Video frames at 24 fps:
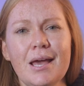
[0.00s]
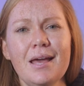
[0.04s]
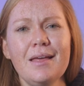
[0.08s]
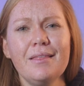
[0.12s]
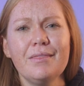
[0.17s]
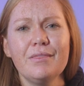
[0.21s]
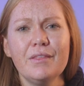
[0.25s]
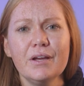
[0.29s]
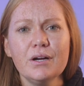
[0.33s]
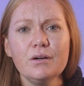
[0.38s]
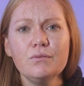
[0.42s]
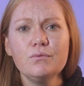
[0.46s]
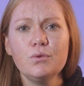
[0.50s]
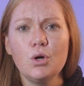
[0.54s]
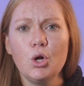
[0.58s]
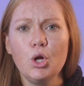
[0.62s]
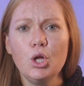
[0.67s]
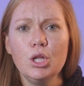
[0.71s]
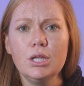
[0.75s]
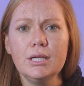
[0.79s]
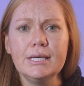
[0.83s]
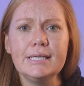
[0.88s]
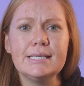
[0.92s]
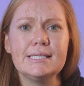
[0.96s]
Their
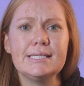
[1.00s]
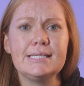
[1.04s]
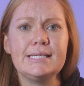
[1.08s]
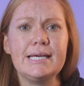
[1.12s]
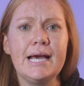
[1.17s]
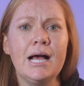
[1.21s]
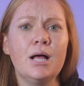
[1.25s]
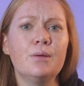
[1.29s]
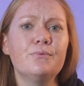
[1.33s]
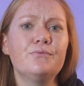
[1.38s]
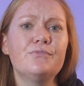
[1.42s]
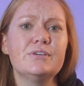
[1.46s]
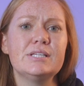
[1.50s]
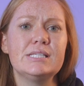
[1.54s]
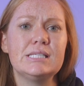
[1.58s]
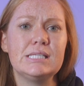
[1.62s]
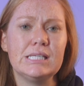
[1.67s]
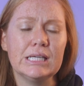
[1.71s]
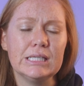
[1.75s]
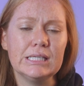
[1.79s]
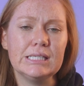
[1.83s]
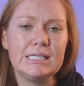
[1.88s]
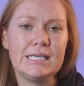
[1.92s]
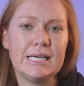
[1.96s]
role is to help
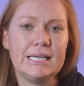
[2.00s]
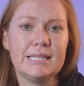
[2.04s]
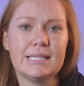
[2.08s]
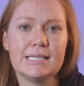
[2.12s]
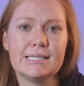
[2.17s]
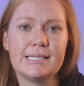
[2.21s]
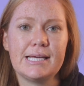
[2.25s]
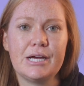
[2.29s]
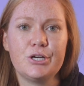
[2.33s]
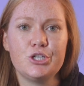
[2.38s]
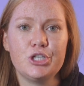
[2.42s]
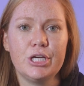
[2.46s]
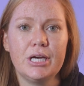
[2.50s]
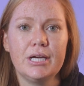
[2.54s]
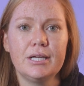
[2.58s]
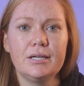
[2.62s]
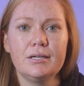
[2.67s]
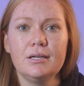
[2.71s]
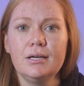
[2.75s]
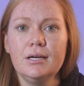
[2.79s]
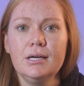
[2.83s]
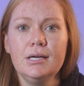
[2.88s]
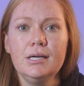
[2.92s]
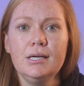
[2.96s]
facilitate the
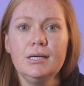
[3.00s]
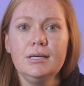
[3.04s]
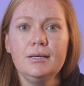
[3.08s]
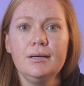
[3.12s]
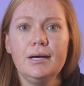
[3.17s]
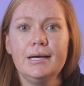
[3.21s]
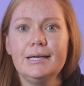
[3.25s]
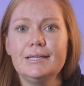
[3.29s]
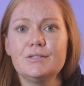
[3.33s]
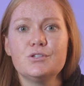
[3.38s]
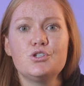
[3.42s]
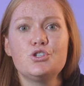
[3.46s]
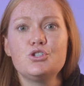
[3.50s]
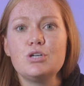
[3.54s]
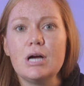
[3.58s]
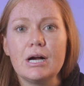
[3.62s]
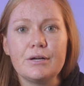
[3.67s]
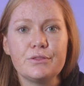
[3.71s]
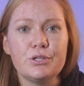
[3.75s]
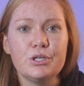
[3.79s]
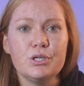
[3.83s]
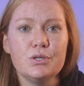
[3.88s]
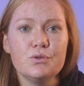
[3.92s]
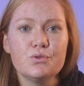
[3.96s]
session,
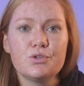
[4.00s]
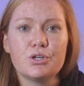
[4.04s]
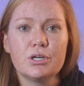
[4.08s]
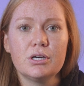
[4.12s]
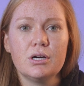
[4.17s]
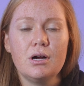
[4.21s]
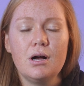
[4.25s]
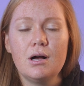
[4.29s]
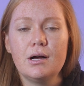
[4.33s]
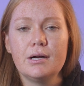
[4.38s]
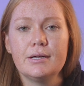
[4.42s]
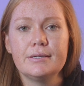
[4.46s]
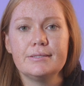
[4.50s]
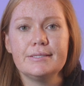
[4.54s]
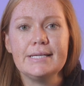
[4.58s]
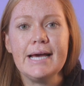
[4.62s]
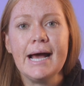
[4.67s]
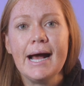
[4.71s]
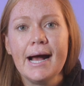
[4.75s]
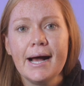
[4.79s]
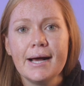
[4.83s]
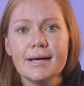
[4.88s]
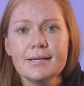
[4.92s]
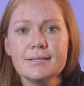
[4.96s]
instruct the user on
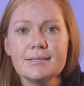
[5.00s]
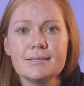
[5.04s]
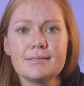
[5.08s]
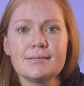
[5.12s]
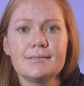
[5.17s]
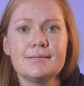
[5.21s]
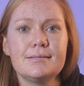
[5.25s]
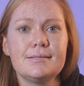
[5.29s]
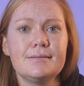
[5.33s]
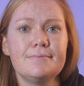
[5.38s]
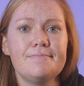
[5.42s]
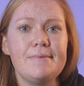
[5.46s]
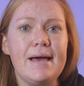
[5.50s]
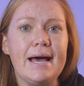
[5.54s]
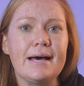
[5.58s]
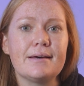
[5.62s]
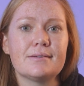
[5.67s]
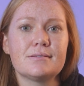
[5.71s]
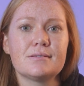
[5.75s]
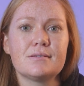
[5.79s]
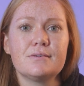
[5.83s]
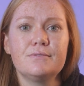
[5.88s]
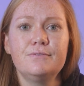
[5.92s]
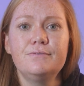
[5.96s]
tasks,
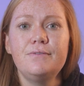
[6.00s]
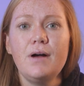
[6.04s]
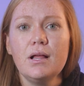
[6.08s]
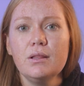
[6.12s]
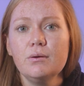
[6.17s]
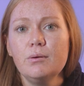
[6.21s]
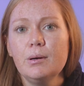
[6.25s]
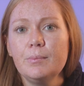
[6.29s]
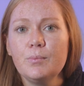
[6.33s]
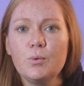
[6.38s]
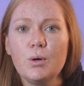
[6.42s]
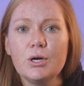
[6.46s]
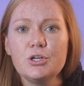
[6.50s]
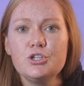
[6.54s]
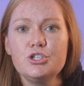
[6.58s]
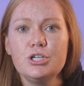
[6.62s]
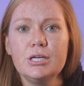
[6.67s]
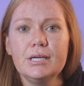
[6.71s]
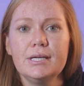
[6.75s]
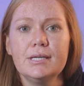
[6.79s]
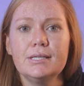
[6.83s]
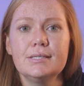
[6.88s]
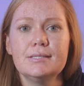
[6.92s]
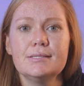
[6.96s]
ask follow-up
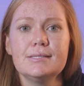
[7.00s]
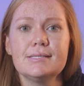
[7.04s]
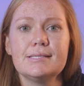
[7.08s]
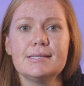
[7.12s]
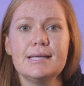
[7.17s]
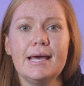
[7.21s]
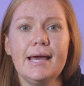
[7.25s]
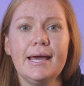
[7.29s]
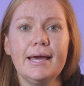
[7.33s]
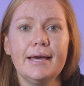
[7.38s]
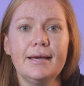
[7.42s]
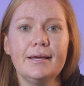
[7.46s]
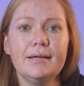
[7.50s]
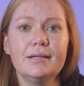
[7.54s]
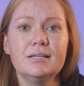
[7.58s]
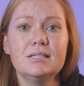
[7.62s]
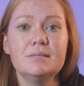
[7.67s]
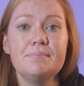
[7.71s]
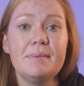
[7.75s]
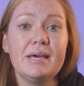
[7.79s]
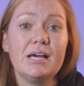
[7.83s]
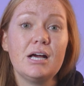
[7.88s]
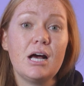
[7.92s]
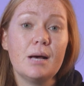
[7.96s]
questions,
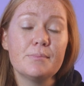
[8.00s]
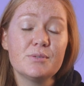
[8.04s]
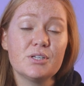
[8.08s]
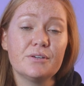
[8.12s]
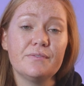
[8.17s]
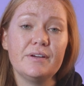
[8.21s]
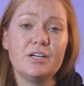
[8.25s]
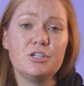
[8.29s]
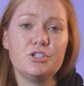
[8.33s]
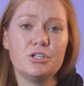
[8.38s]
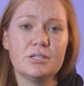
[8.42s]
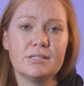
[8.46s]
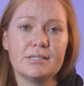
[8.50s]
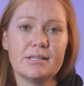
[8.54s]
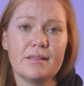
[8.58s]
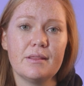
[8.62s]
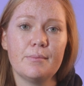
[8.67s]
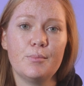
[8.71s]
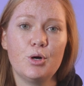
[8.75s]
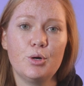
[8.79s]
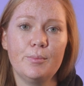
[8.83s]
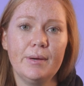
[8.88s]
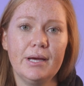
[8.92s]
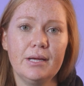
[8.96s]
and make observations in the
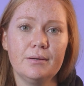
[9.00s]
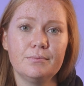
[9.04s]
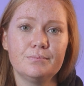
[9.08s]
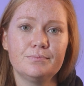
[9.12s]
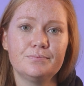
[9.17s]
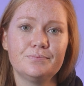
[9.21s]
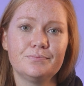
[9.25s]
moment.